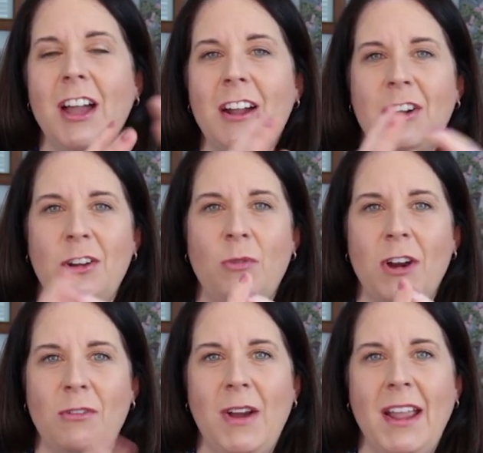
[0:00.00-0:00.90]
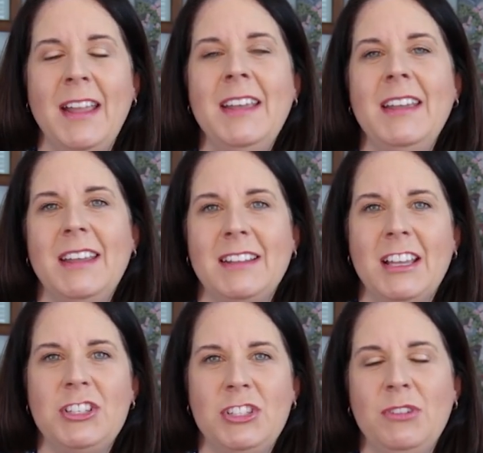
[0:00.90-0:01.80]
not going to work right
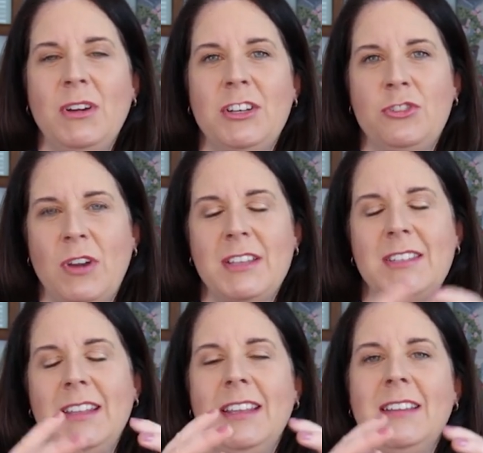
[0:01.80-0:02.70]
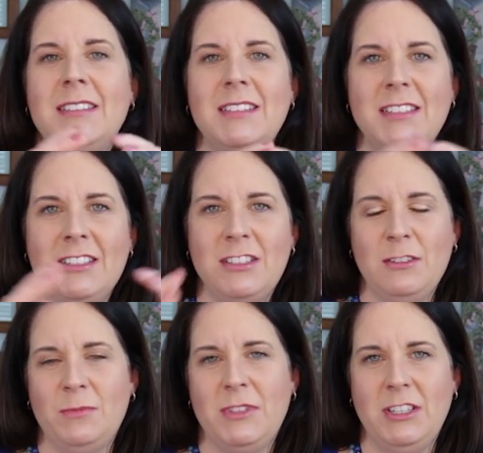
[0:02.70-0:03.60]
unless you address the
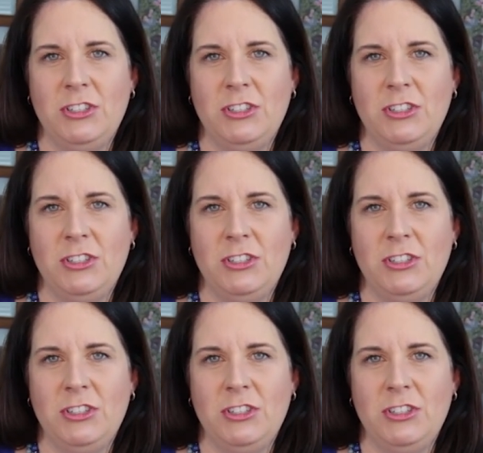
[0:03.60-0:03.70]
systems